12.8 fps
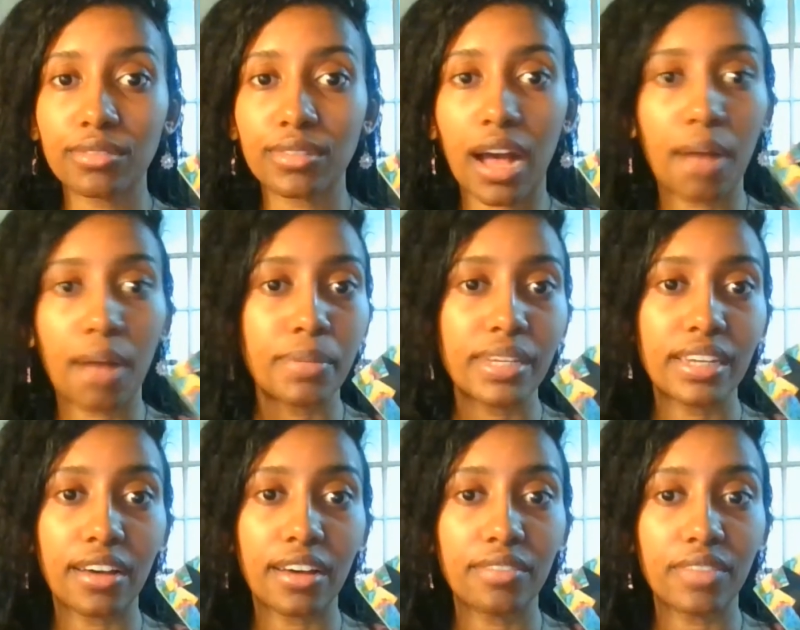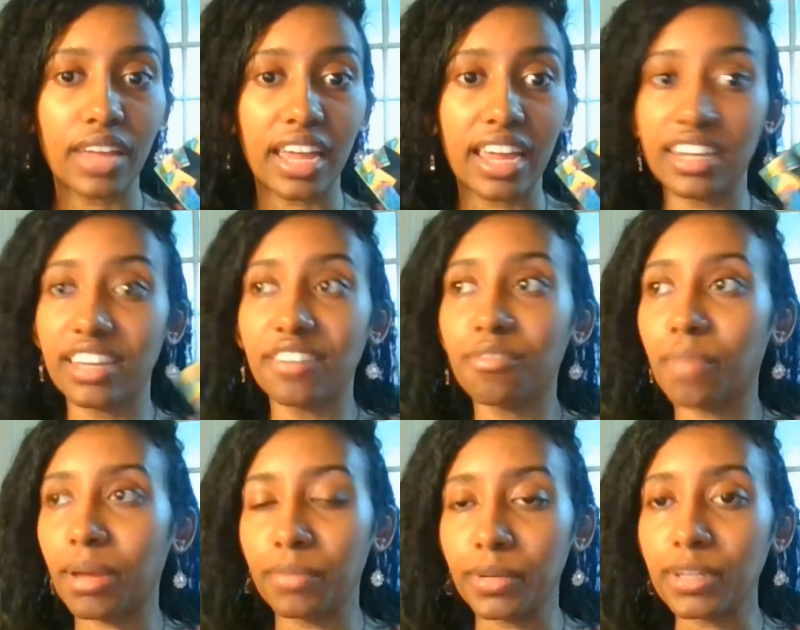copy of any of
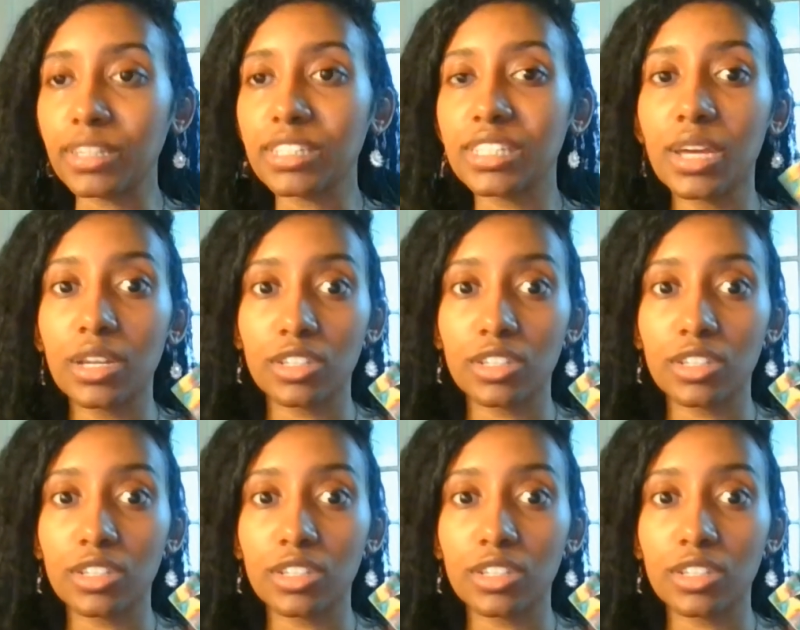my books,